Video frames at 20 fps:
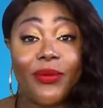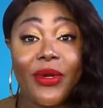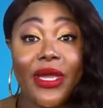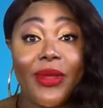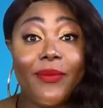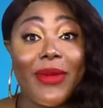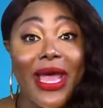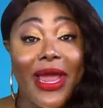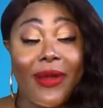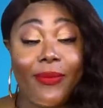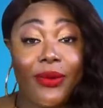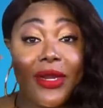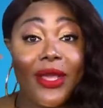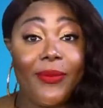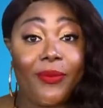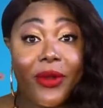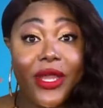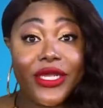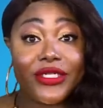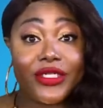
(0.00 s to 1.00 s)
But my
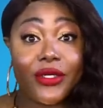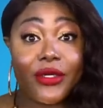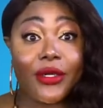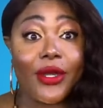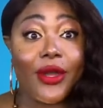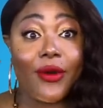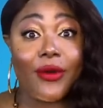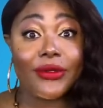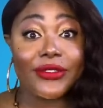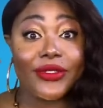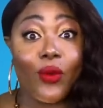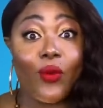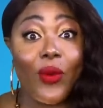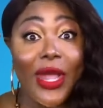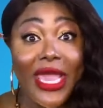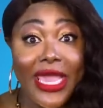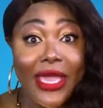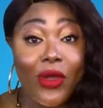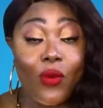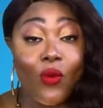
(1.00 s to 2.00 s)
blood pressure goes
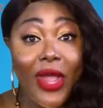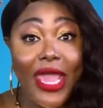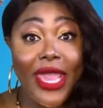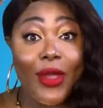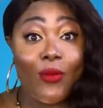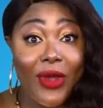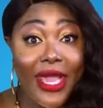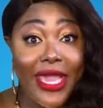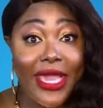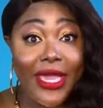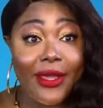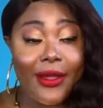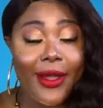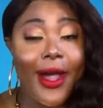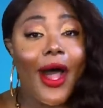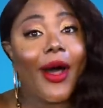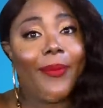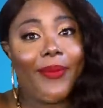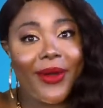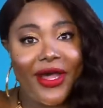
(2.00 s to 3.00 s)
way, way, way
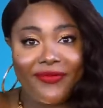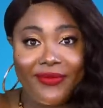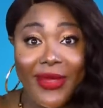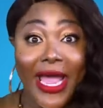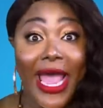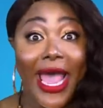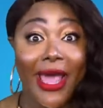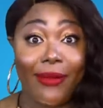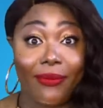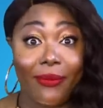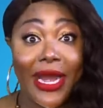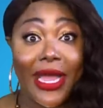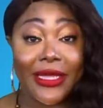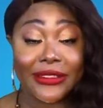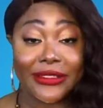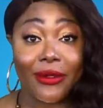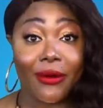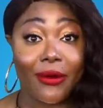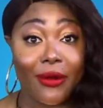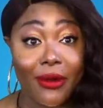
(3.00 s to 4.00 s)
above my
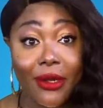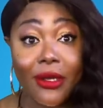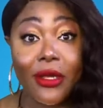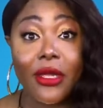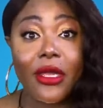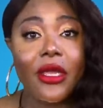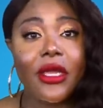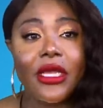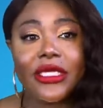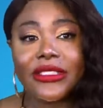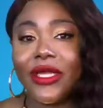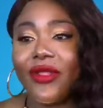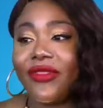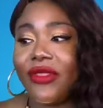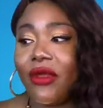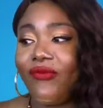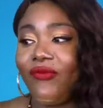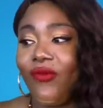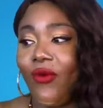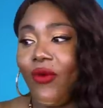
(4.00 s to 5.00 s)
eyebrows, girl. So,
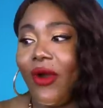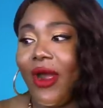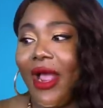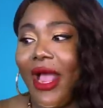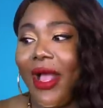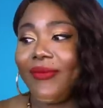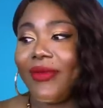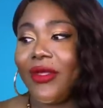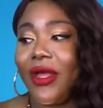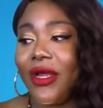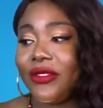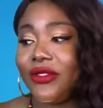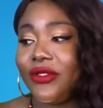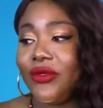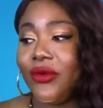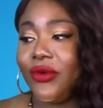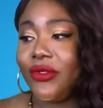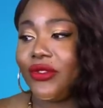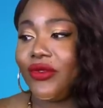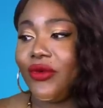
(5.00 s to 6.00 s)
therefore, I'm not
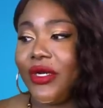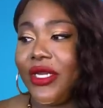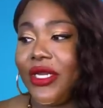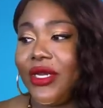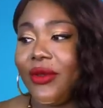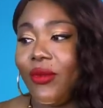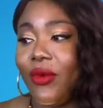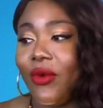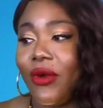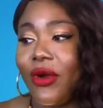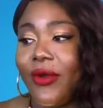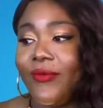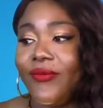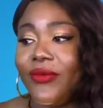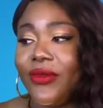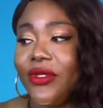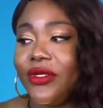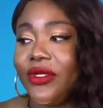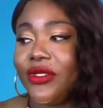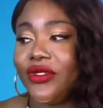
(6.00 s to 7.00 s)
doing any more
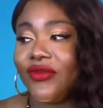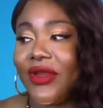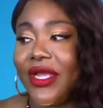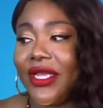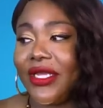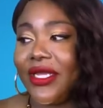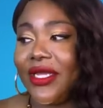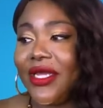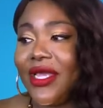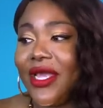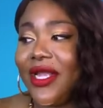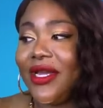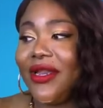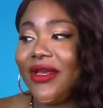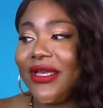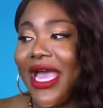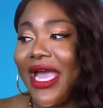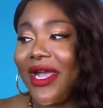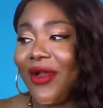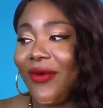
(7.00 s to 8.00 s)
drinking.
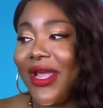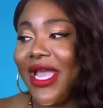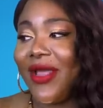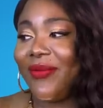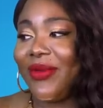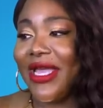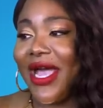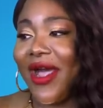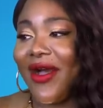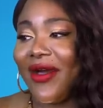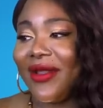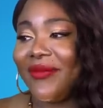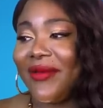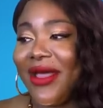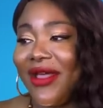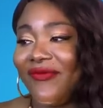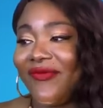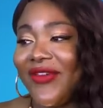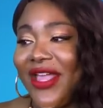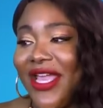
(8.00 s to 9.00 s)
Look how Craig be all in
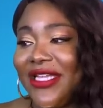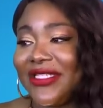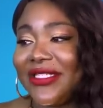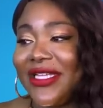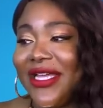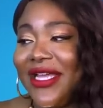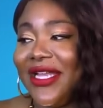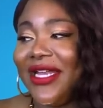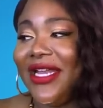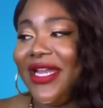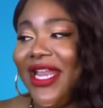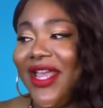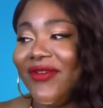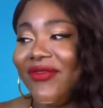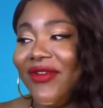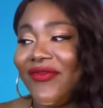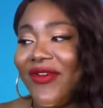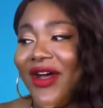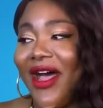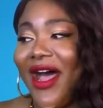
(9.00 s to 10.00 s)
my face,
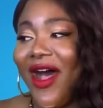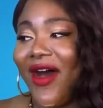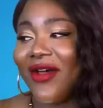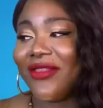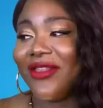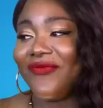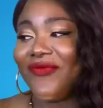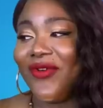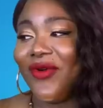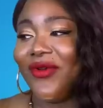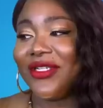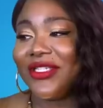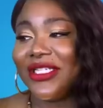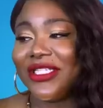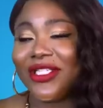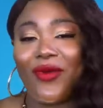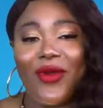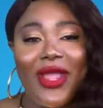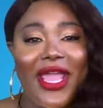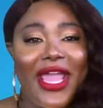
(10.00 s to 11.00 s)
living for all the
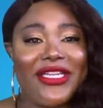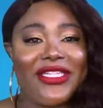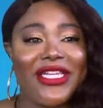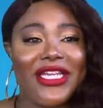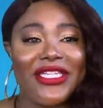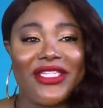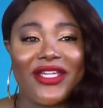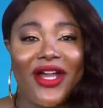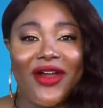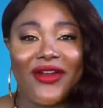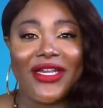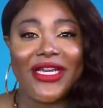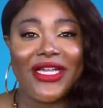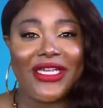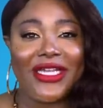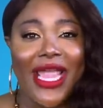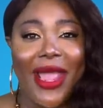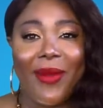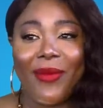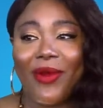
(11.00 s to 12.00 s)
foolishness. Craig just jumped in the
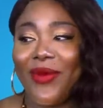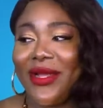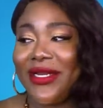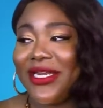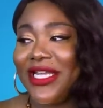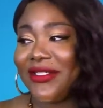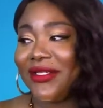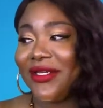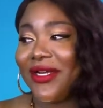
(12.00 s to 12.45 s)
camera with this.